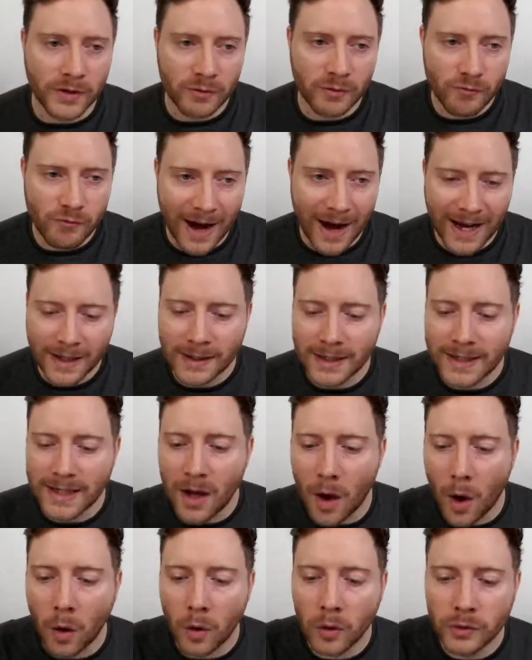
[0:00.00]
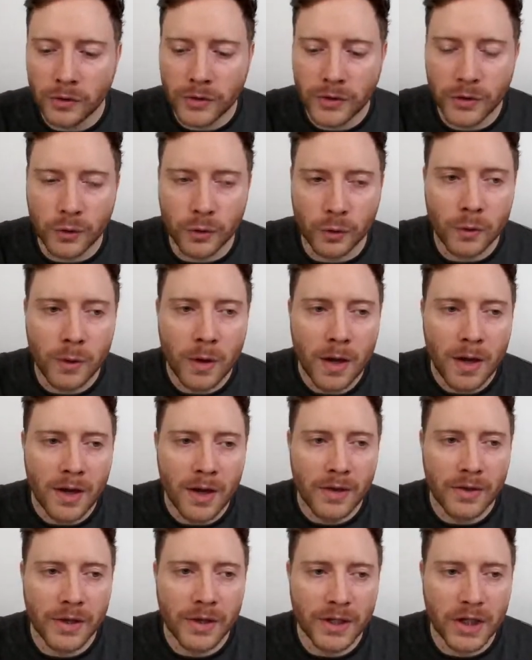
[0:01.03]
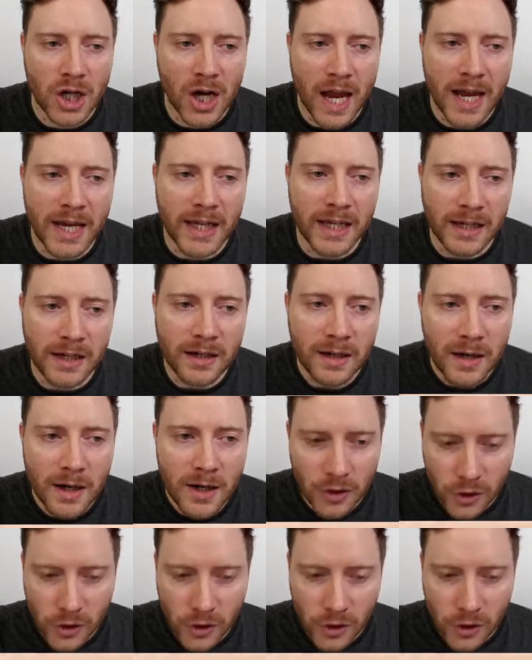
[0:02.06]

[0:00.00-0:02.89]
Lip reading: directly onto the chain